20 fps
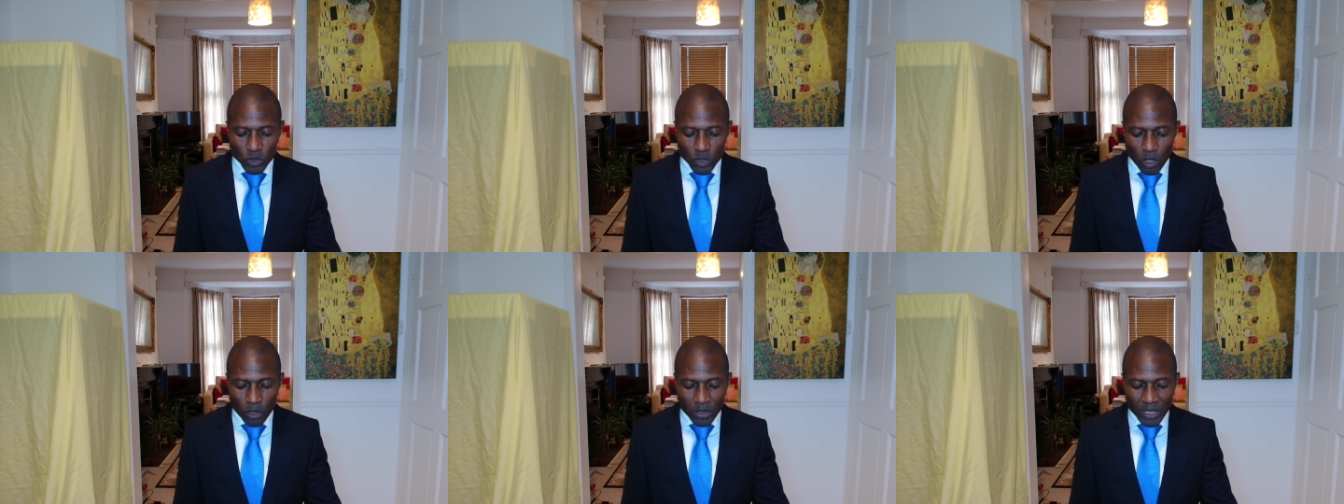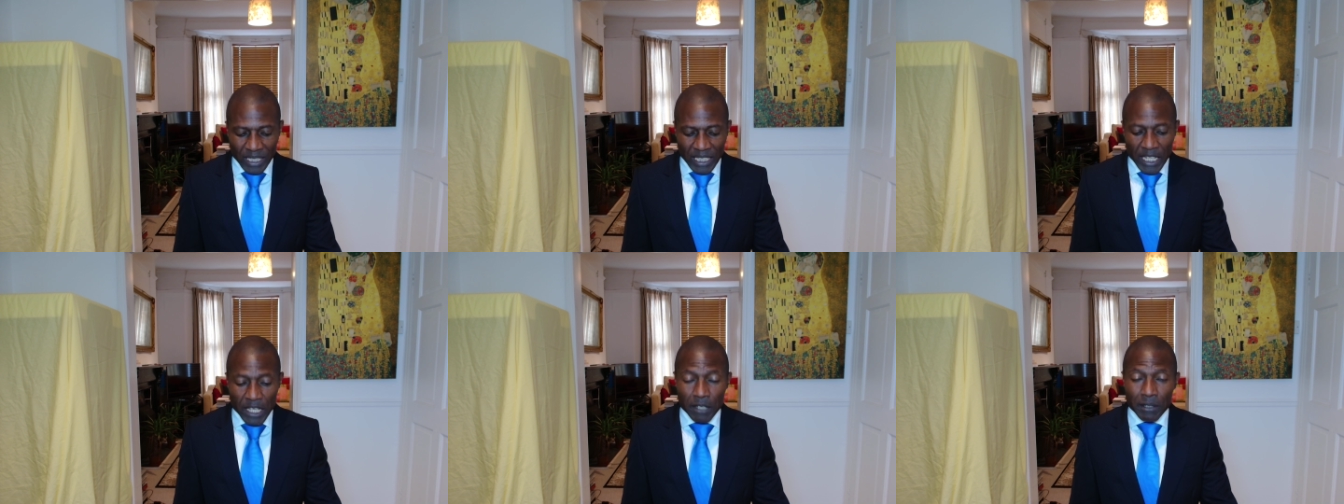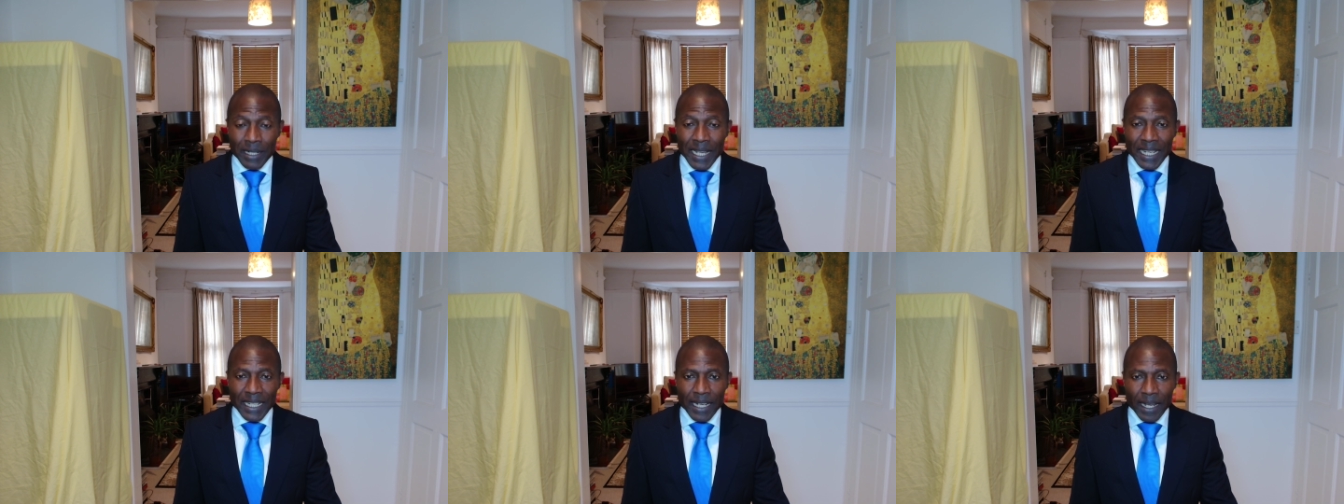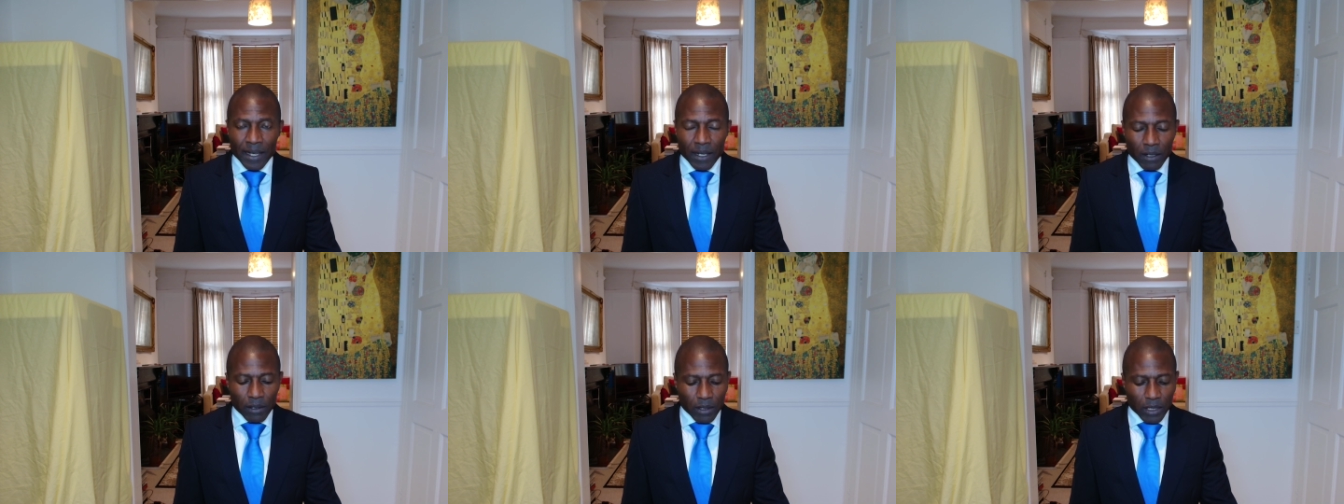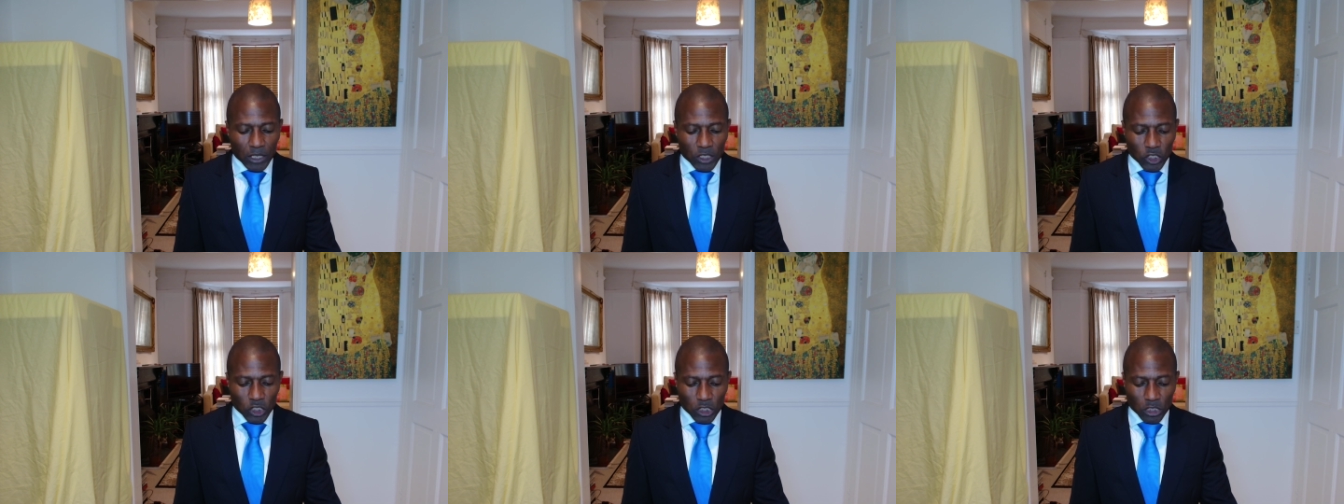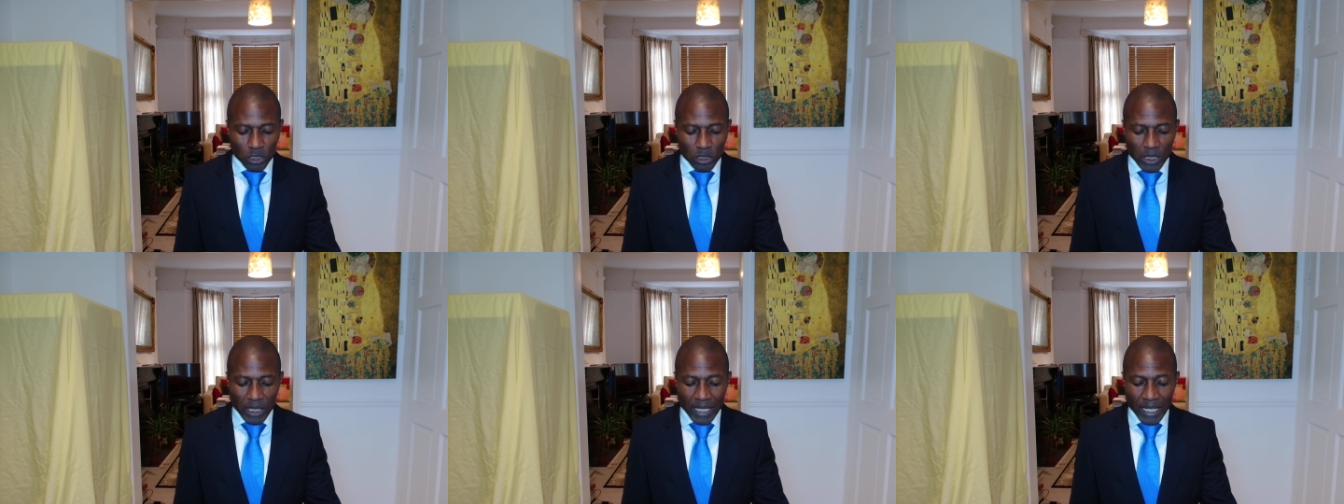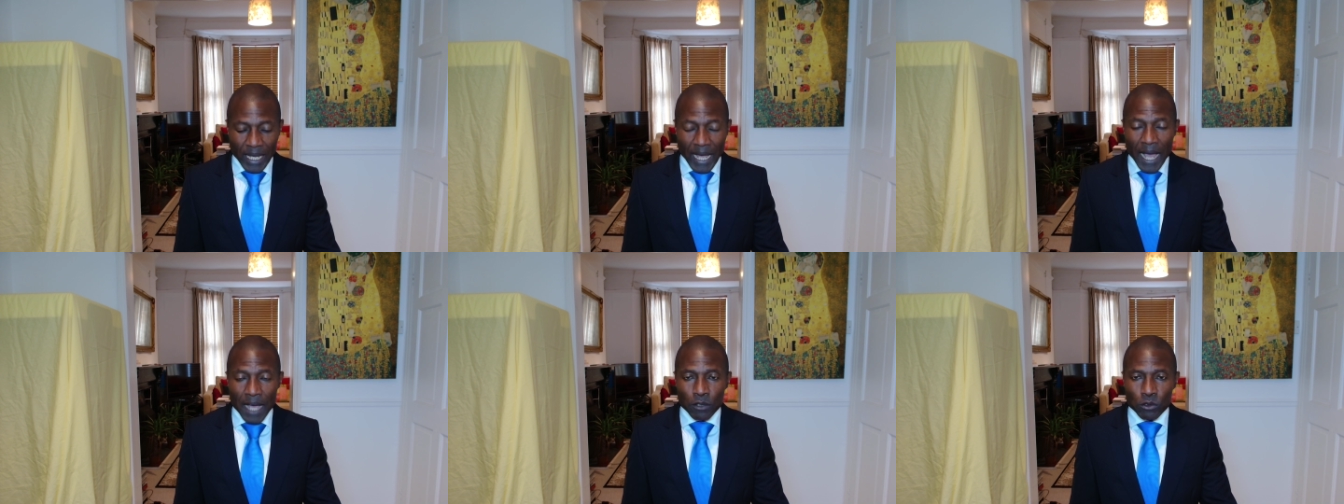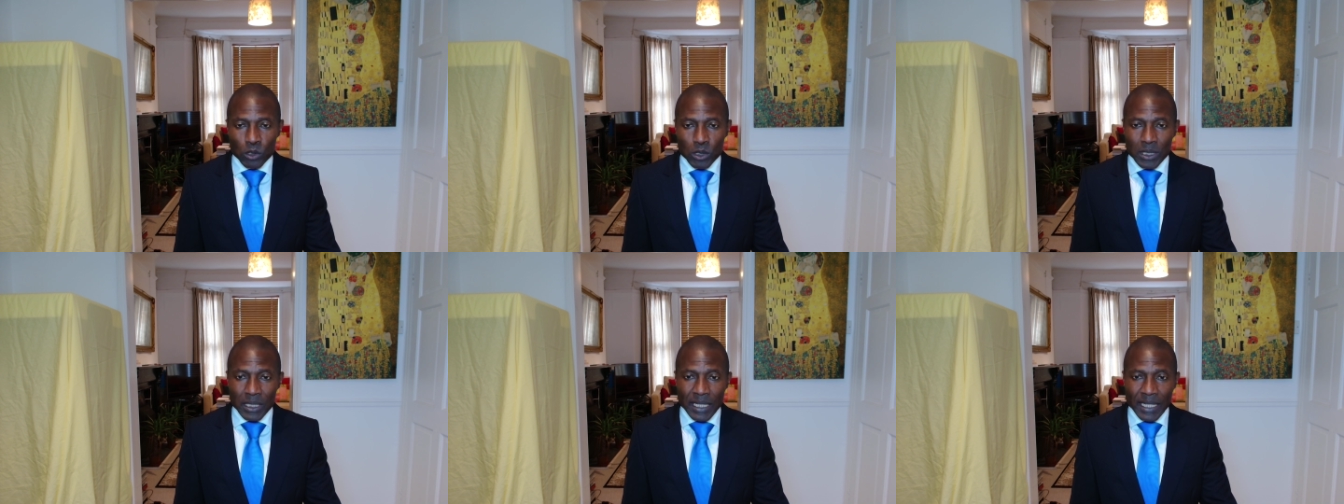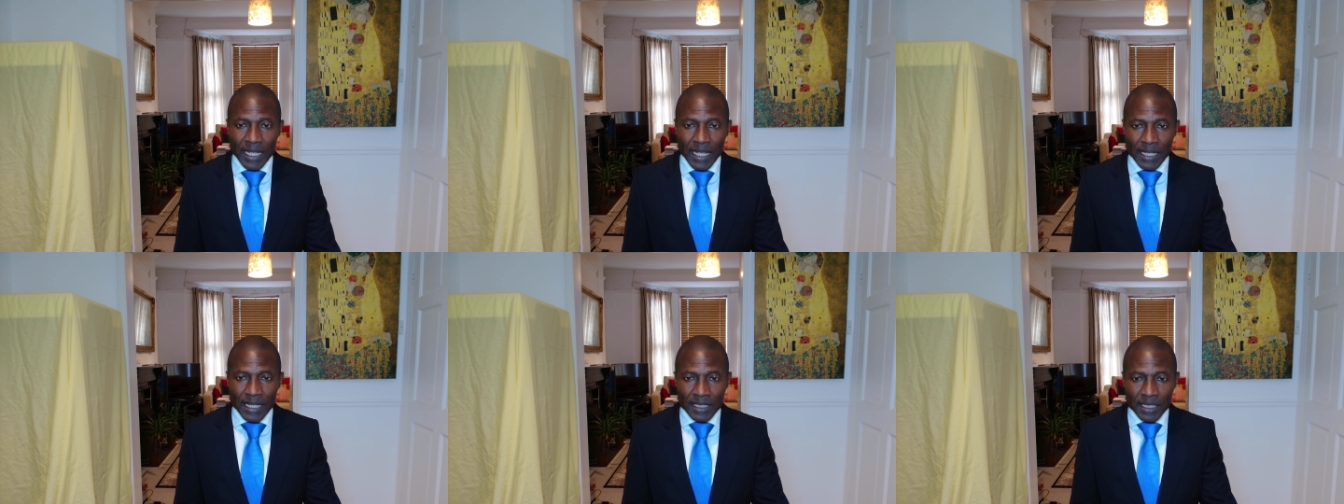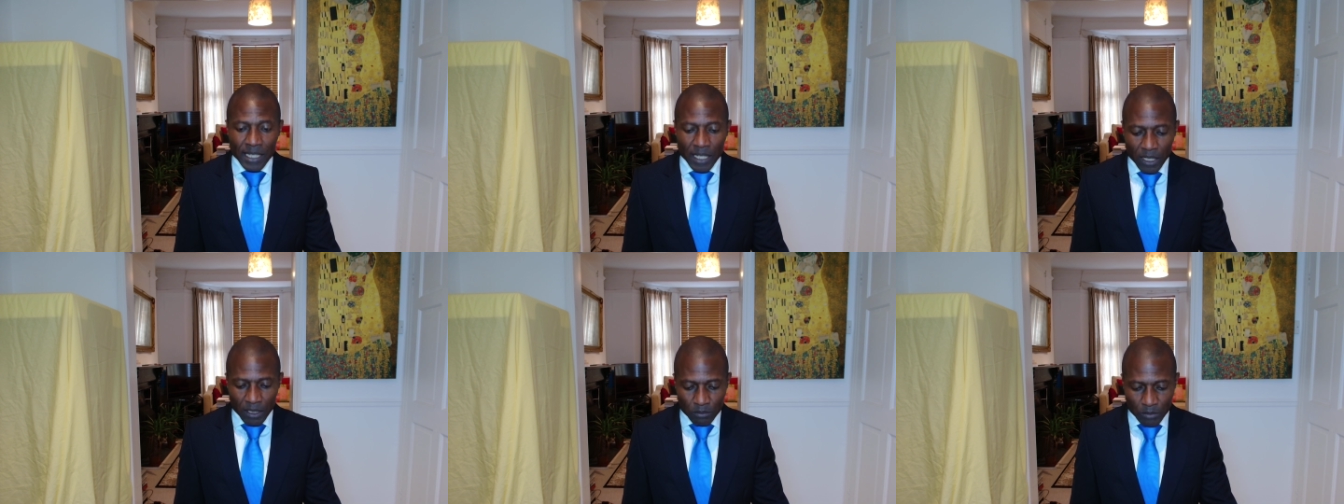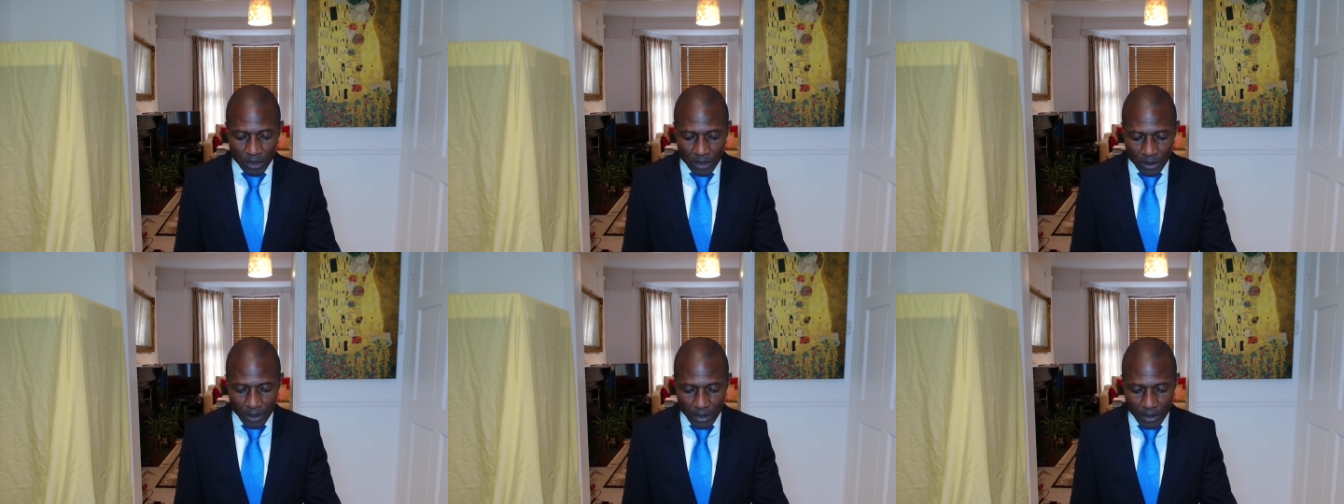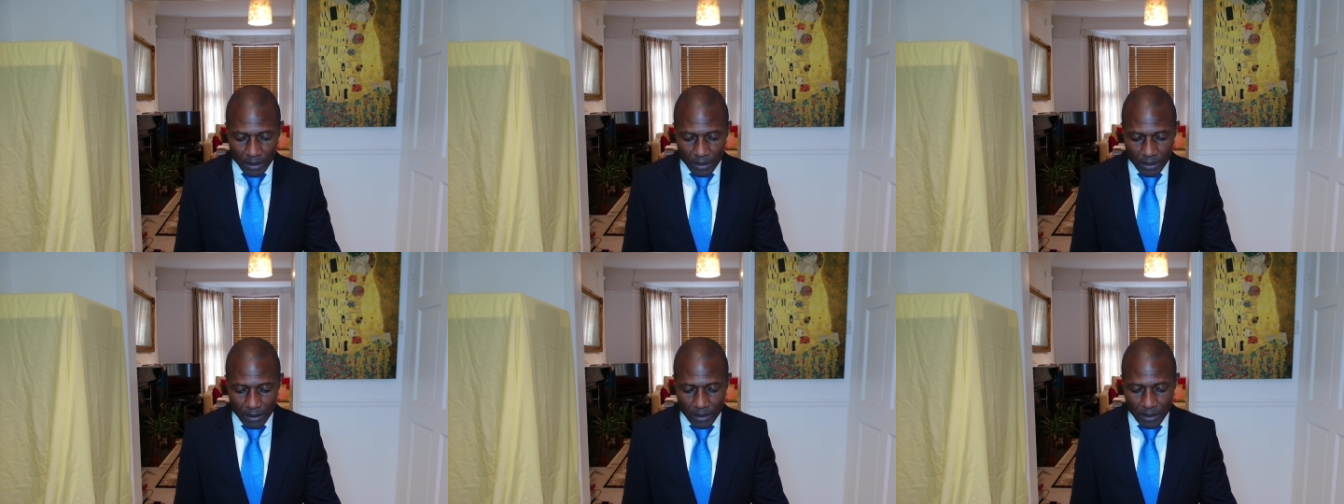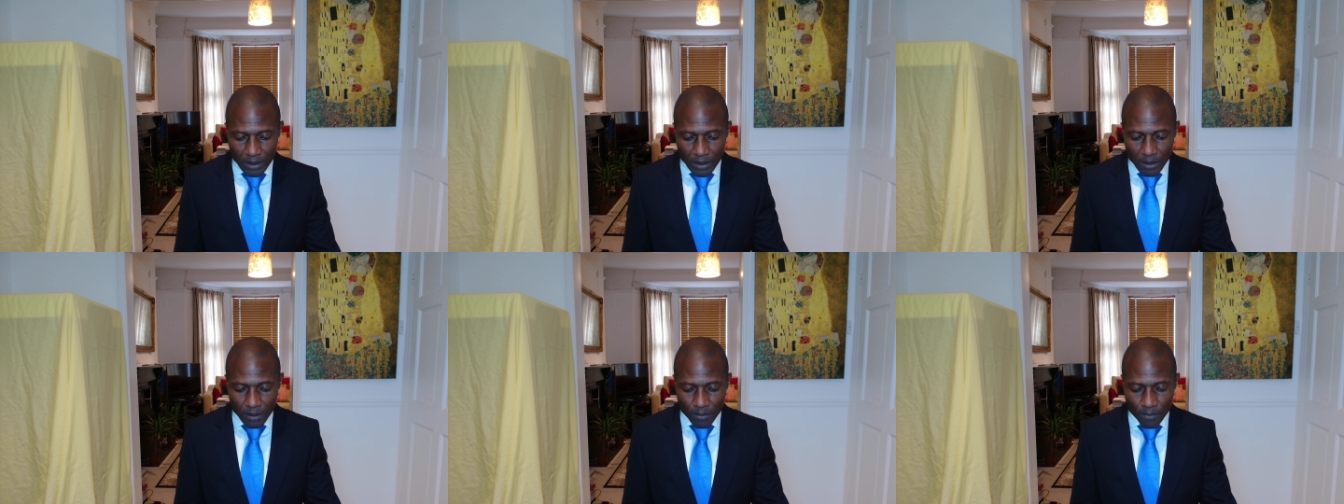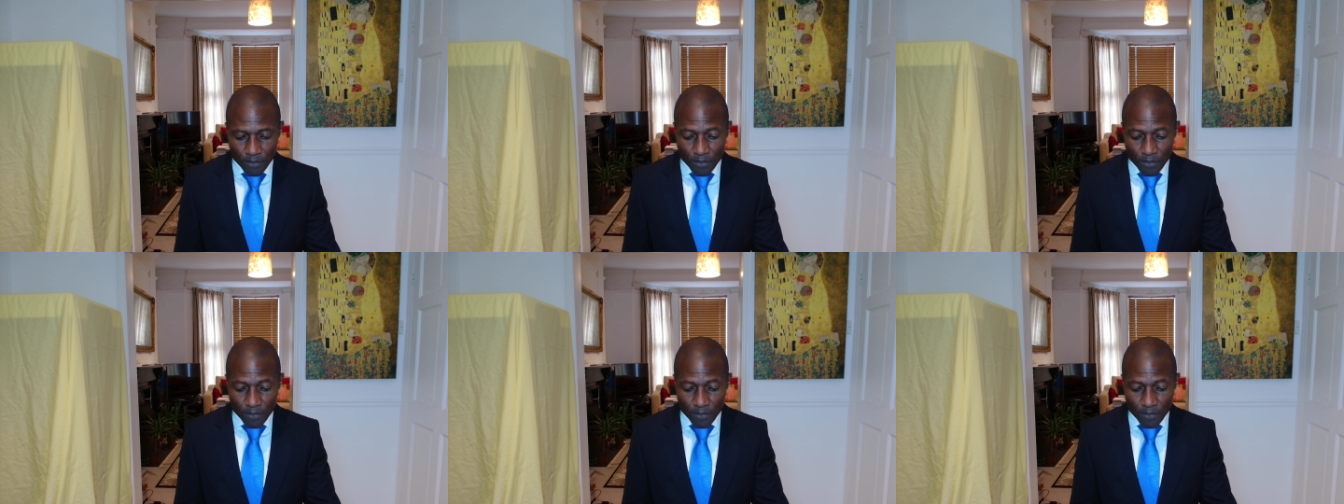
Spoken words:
on the neonate health issues encountered in the indictment cases,